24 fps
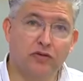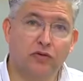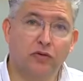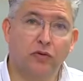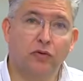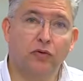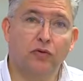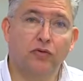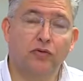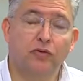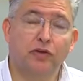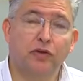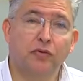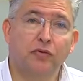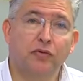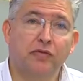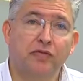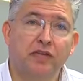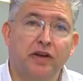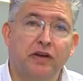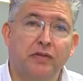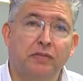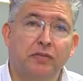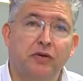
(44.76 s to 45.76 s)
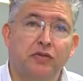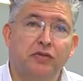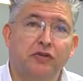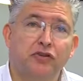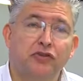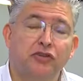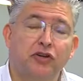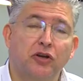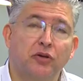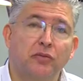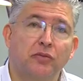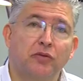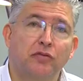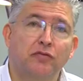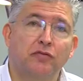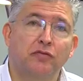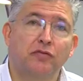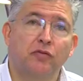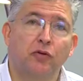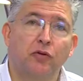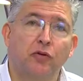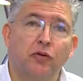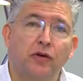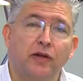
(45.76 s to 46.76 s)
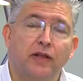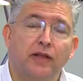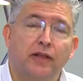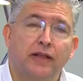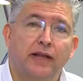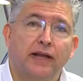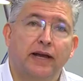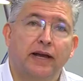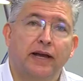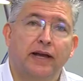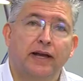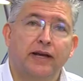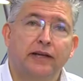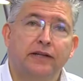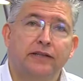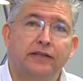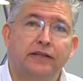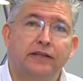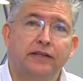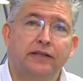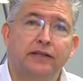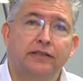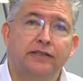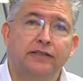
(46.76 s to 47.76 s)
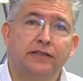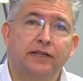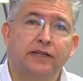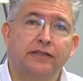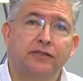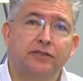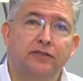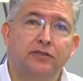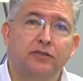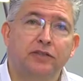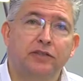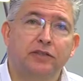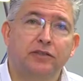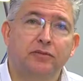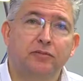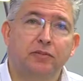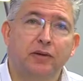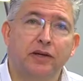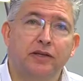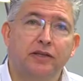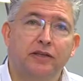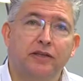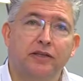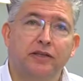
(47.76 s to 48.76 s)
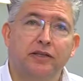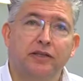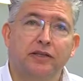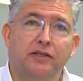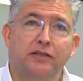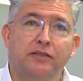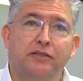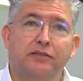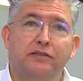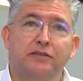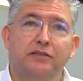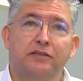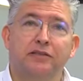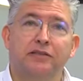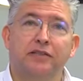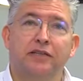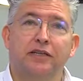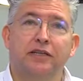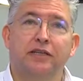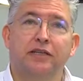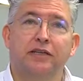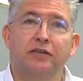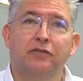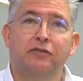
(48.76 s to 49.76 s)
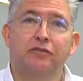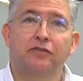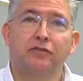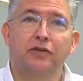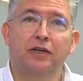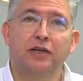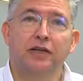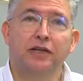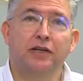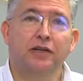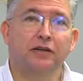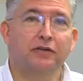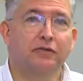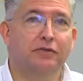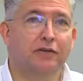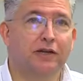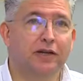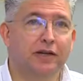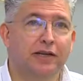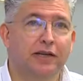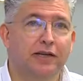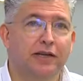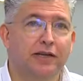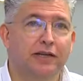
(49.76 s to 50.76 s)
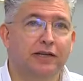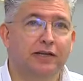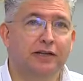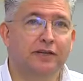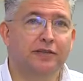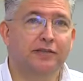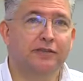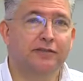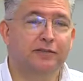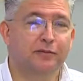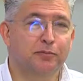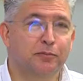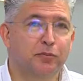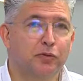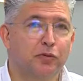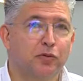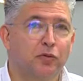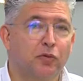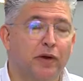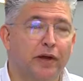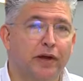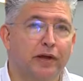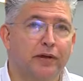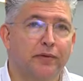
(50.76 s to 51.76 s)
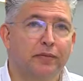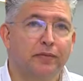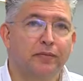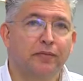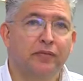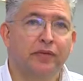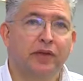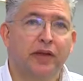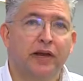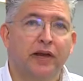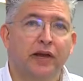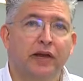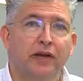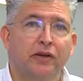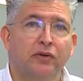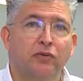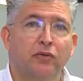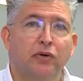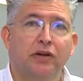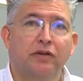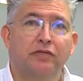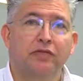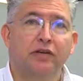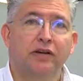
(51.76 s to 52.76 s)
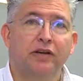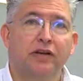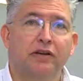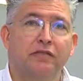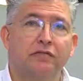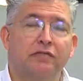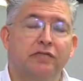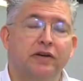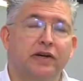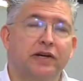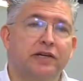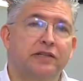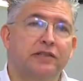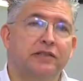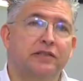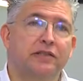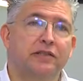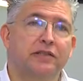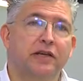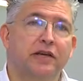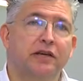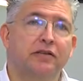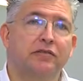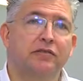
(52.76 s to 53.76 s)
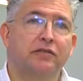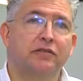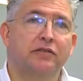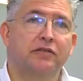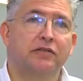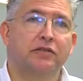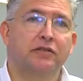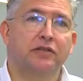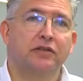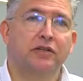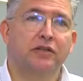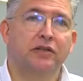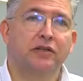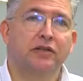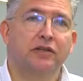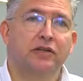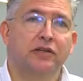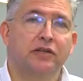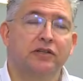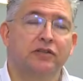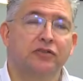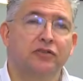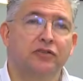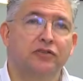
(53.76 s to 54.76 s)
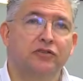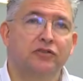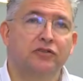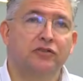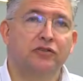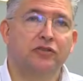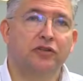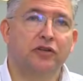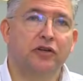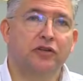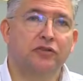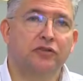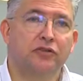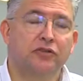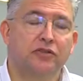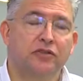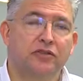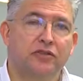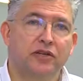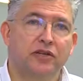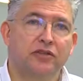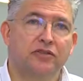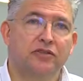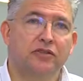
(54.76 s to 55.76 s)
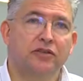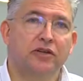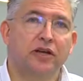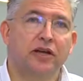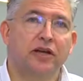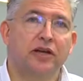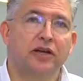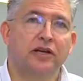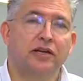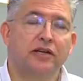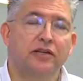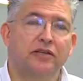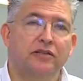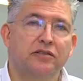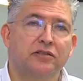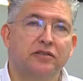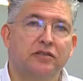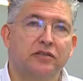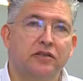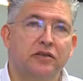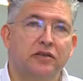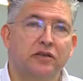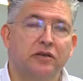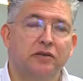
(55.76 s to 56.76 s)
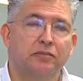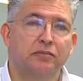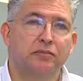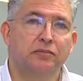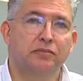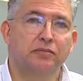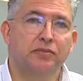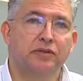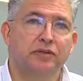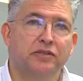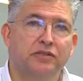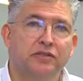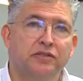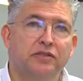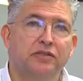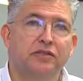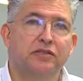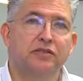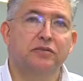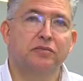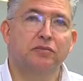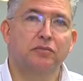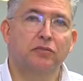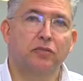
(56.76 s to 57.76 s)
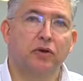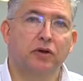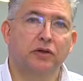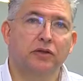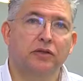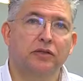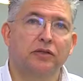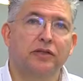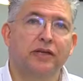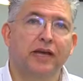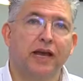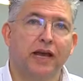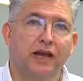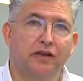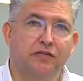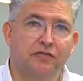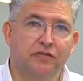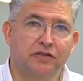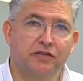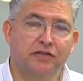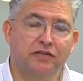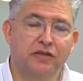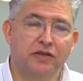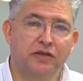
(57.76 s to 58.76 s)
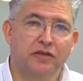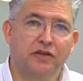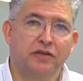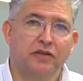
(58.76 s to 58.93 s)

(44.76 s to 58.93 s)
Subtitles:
an author. We've had him on the show before, and he tends to explain things in a really, really simple way. And what I've invited David into studio to discuss today is the business model canvas,